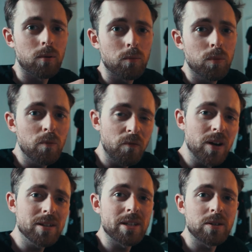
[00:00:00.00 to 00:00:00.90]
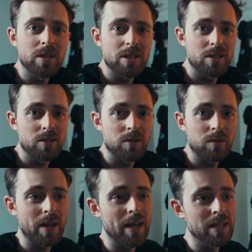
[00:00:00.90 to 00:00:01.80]
The first thing you need to
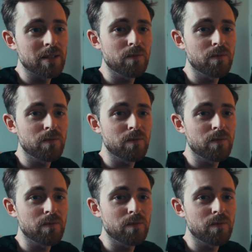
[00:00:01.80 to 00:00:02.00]
do is